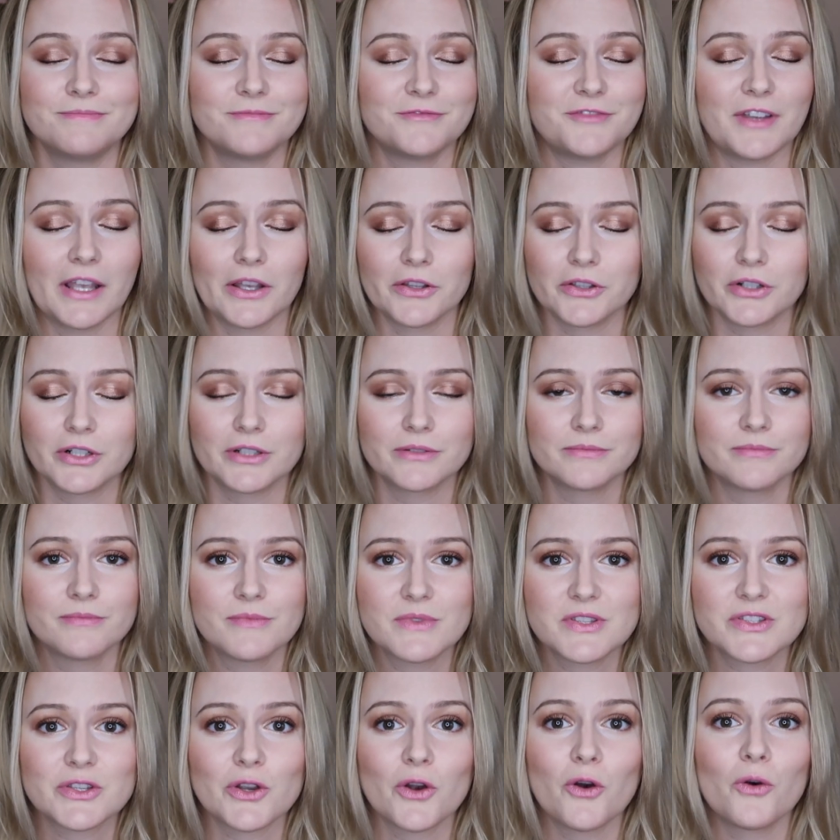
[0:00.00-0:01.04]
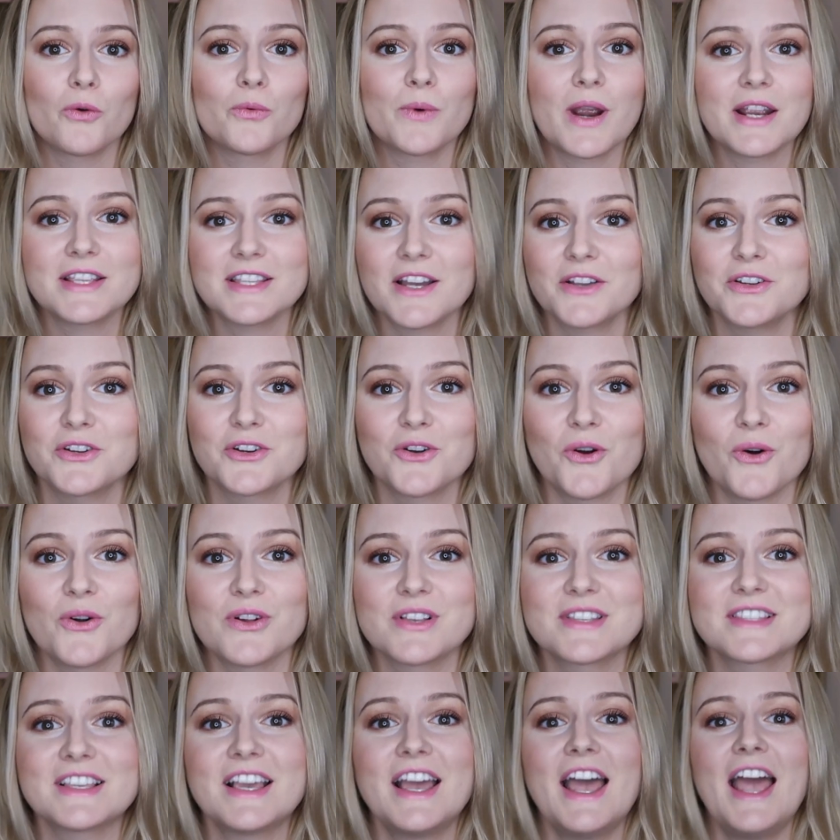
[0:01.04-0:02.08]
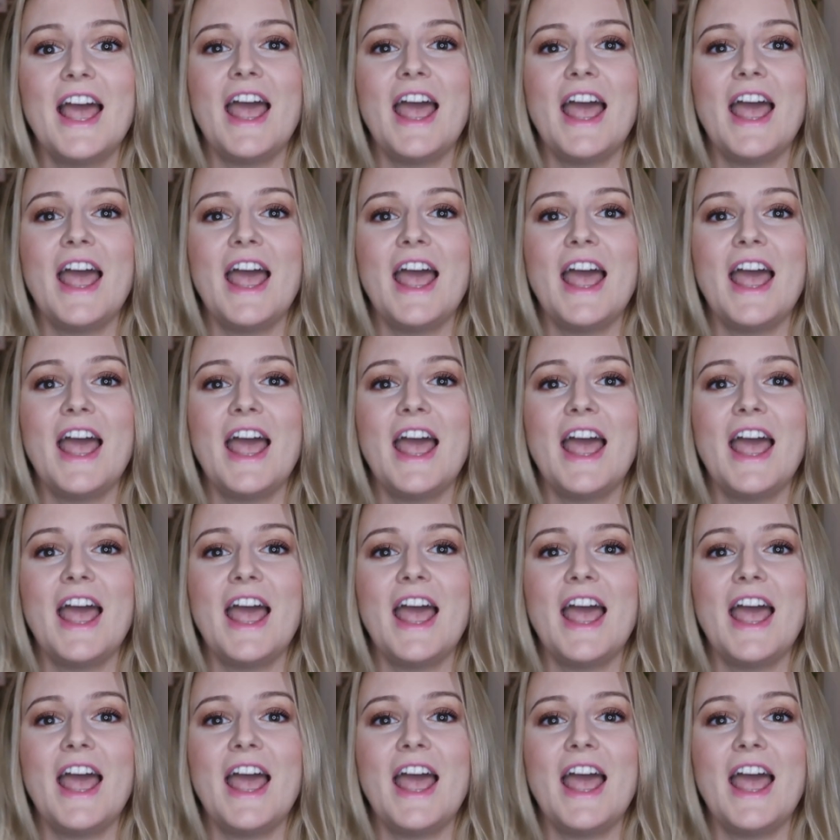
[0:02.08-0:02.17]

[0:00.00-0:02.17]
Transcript: failure. So write down your goals.